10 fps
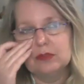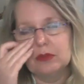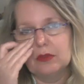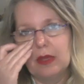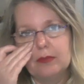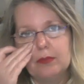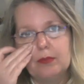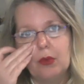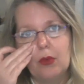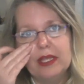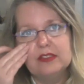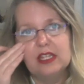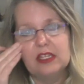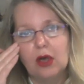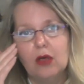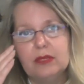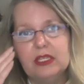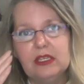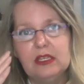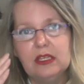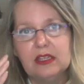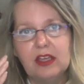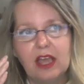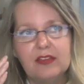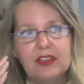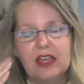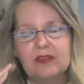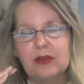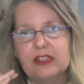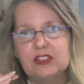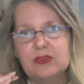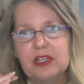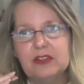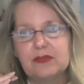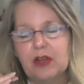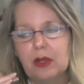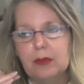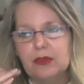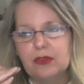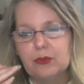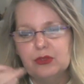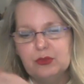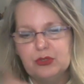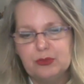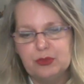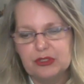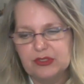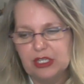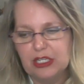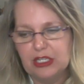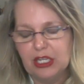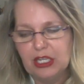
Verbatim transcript: with my boys, they call me they I think I've graduated from the woo-woo person